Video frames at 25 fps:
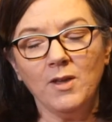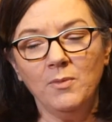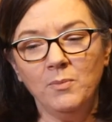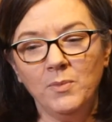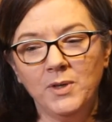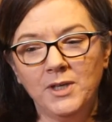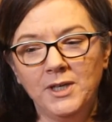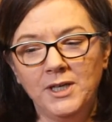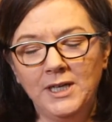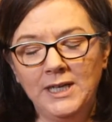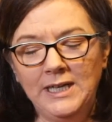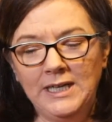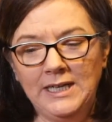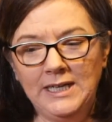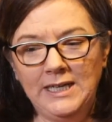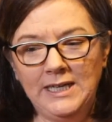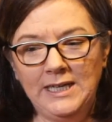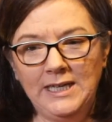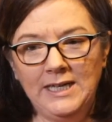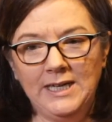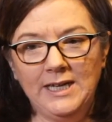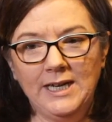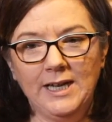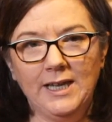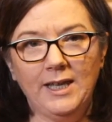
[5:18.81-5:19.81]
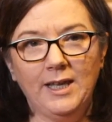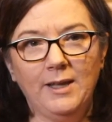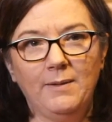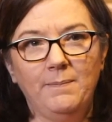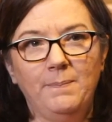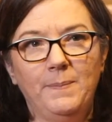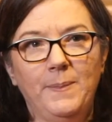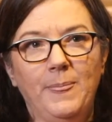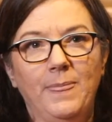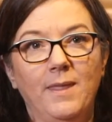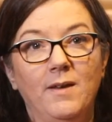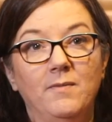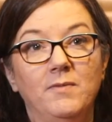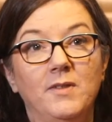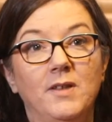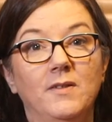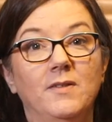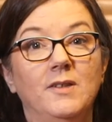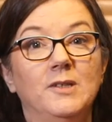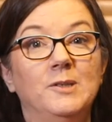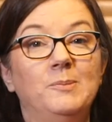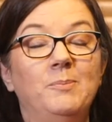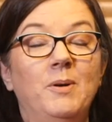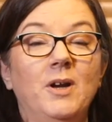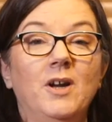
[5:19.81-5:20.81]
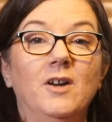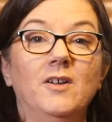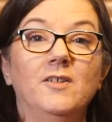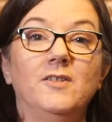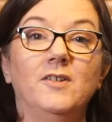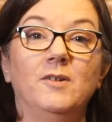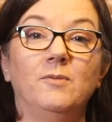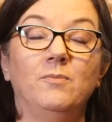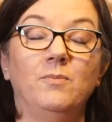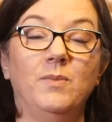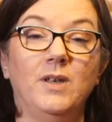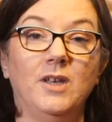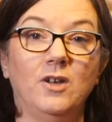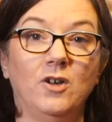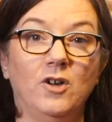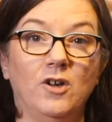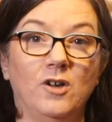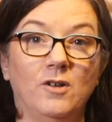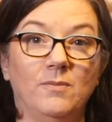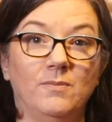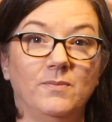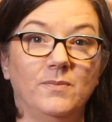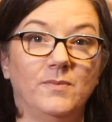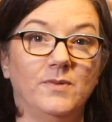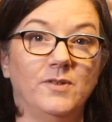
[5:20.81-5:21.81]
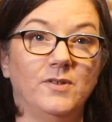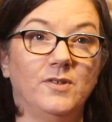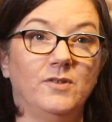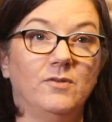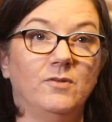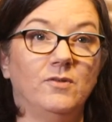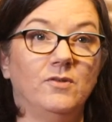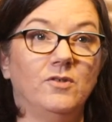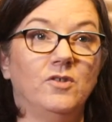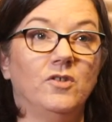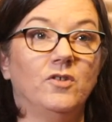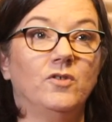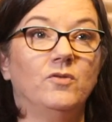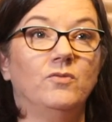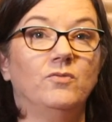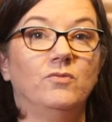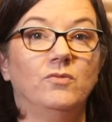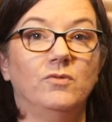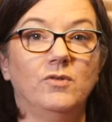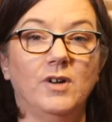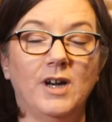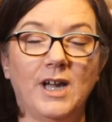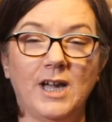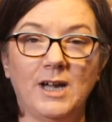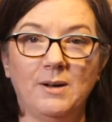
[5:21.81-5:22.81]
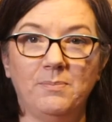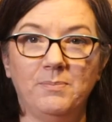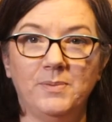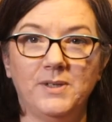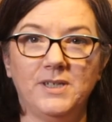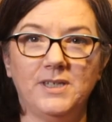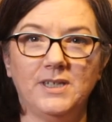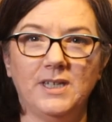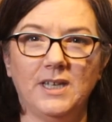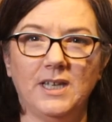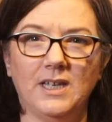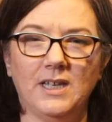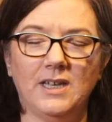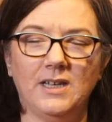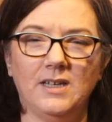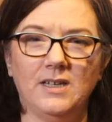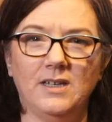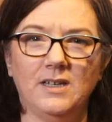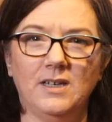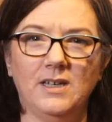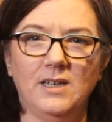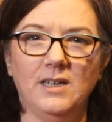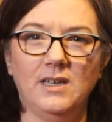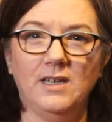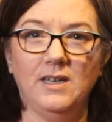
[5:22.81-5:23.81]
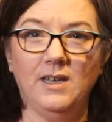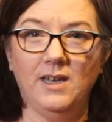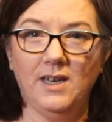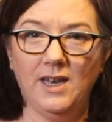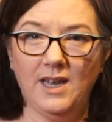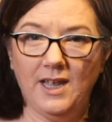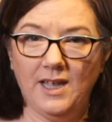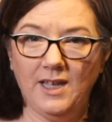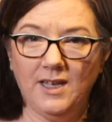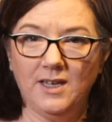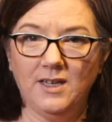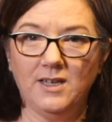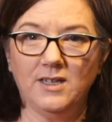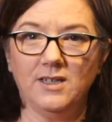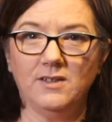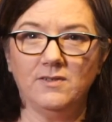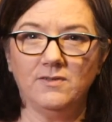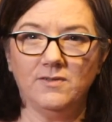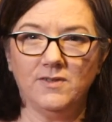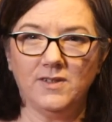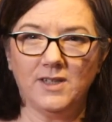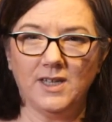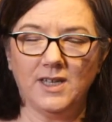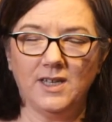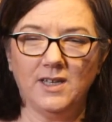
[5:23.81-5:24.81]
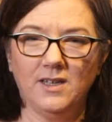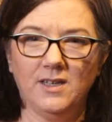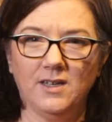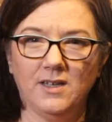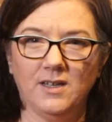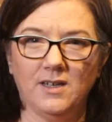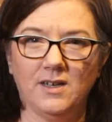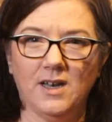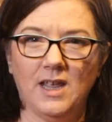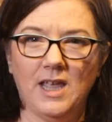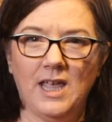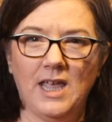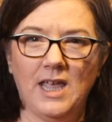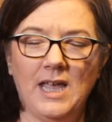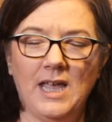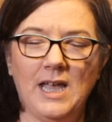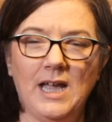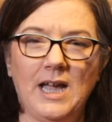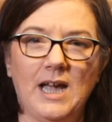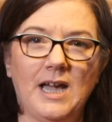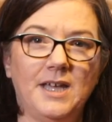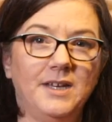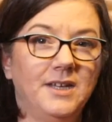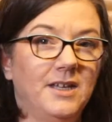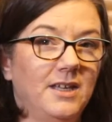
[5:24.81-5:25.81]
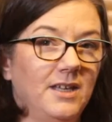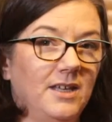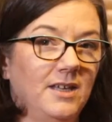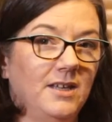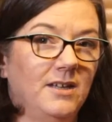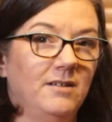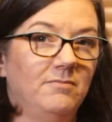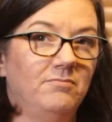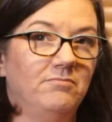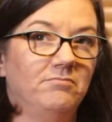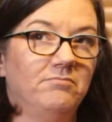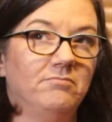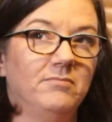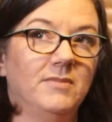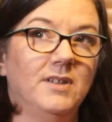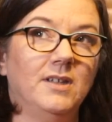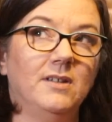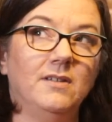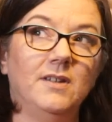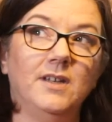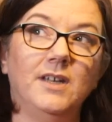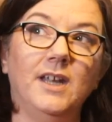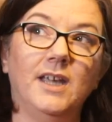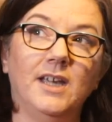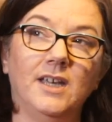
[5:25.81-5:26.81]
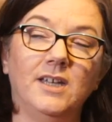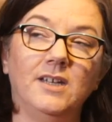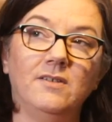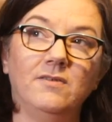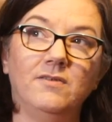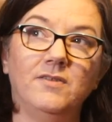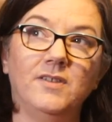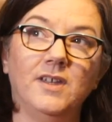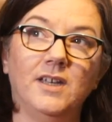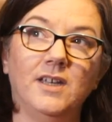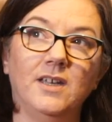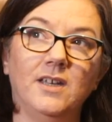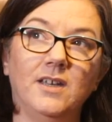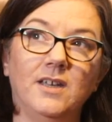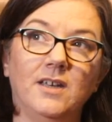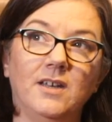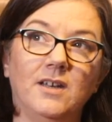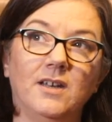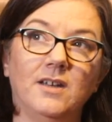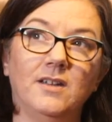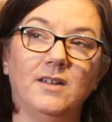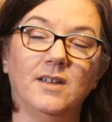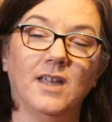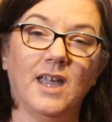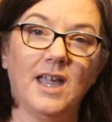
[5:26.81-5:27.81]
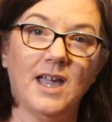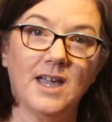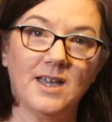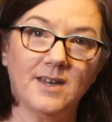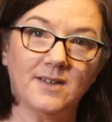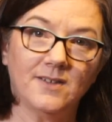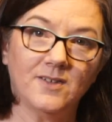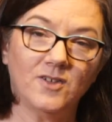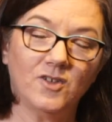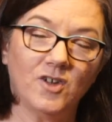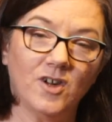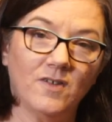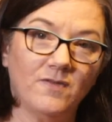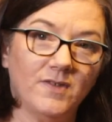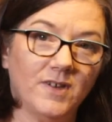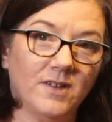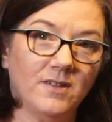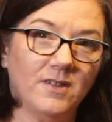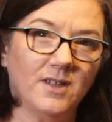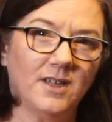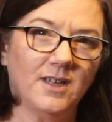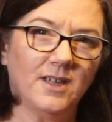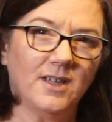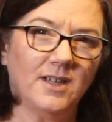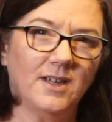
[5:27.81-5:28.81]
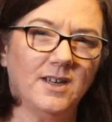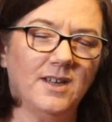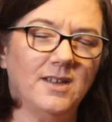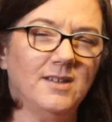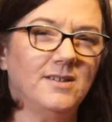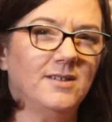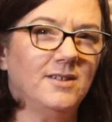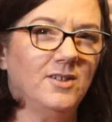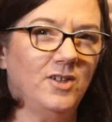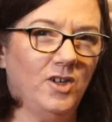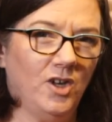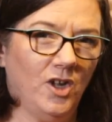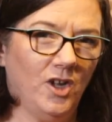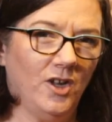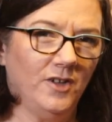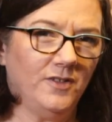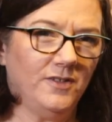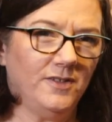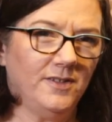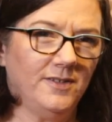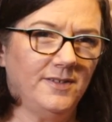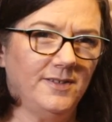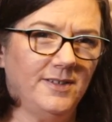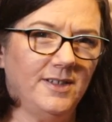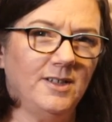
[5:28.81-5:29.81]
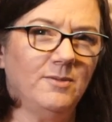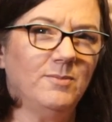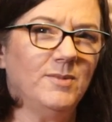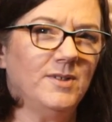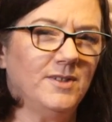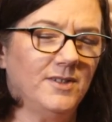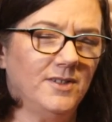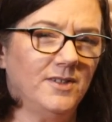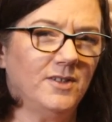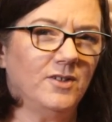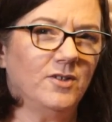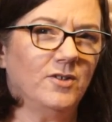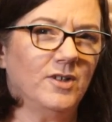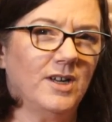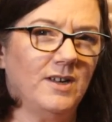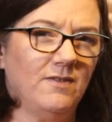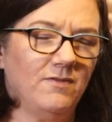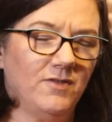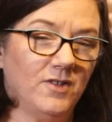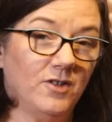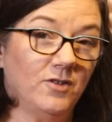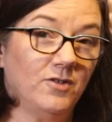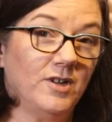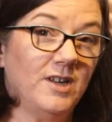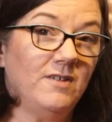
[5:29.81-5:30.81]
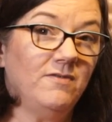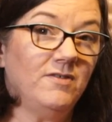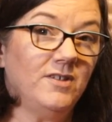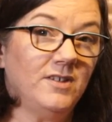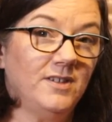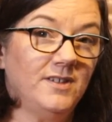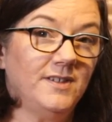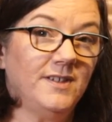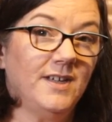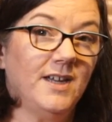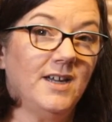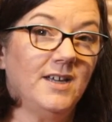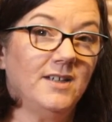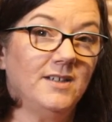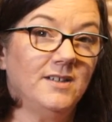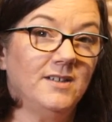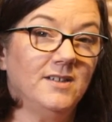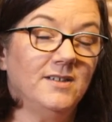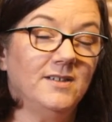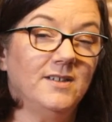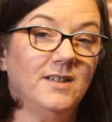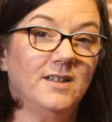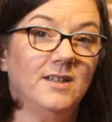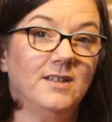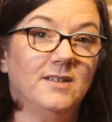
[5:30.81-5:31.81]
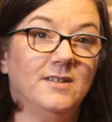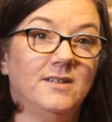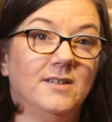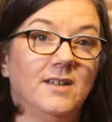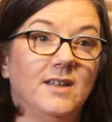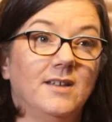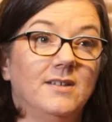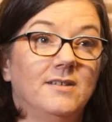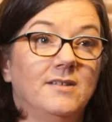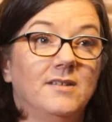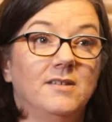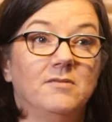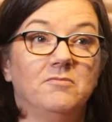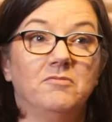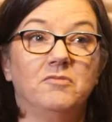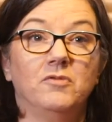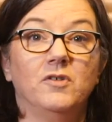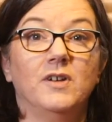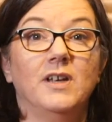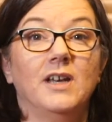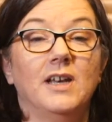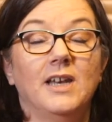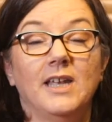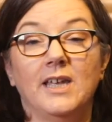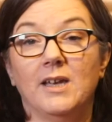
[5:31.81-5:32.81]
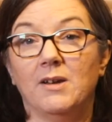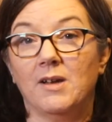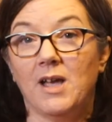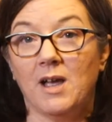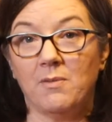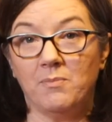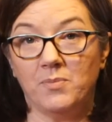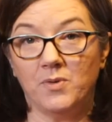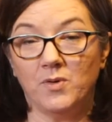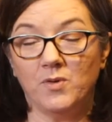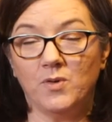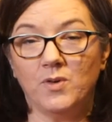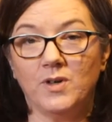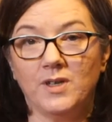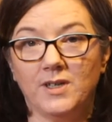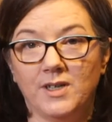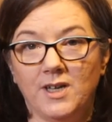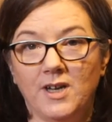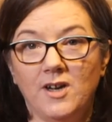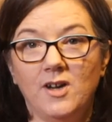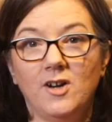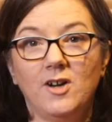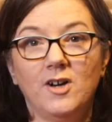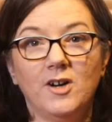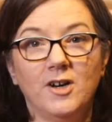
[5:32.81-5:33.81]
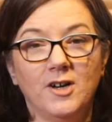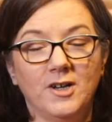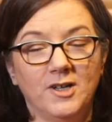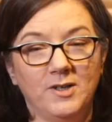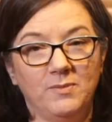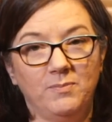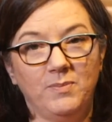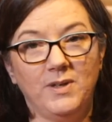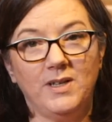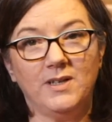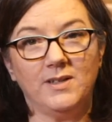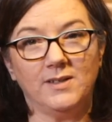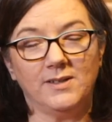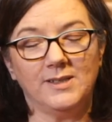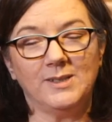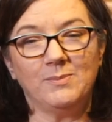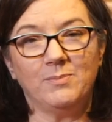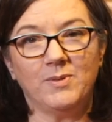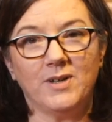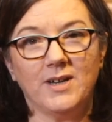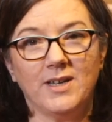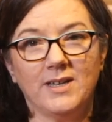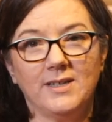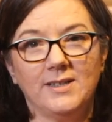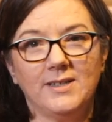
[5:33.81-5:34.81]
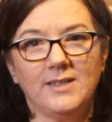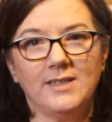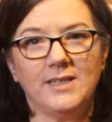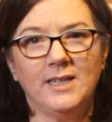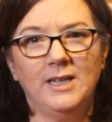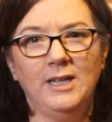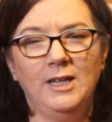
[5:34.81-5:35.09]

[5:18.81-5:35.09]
But this person becomes just wrapped in negative thinking. And again, the negative thinking and the catastrophic thinking is not the same as the grief. The grief and sadness is really a broken heart being expressed.